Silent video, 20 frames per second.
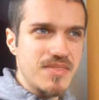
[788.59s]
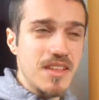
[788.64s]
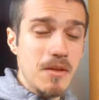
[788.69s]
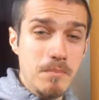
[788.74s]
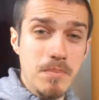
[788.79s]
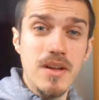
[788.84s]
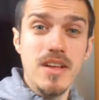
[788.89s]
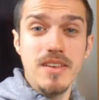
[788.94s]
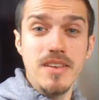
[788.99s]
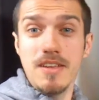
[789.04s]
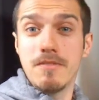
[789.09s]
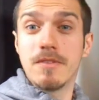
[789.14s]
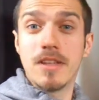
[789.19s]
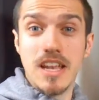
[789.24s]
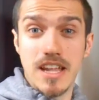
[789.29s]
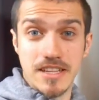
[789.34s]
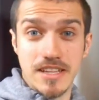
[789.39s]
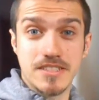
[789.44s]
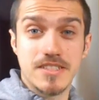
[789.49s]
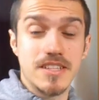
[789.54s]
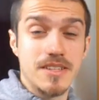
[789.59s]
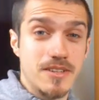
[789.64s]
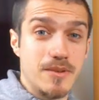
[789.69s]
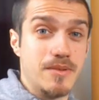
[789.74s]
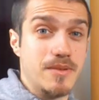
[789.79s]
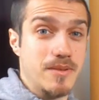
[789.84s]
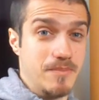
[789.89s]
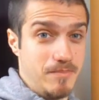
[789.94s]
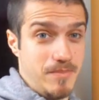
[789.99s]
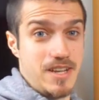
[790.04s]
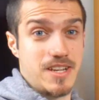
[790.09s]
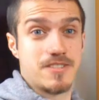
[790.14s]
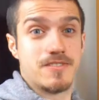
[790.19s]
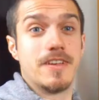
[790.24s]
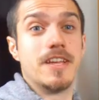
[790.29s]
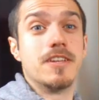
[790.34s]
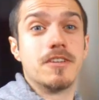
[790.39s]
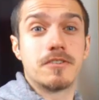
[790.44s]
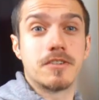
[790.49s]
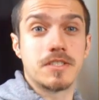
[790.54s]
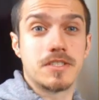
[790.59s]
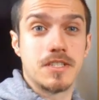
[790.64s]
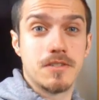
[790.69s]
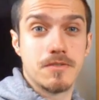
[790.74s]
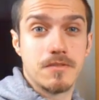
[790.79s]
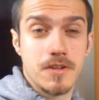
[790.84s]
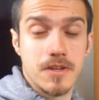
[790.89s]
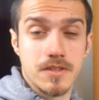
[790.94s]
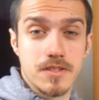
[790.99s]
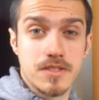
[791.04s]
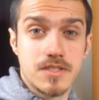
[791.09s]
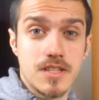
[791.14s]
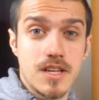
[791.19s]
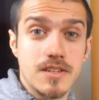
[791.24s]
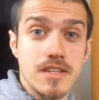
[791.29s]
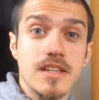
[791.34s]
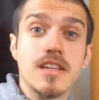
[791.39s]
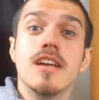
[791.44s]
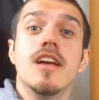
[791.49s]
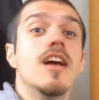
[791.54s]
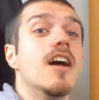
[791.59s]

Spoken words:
But nevertheless, it makes for interesting further study.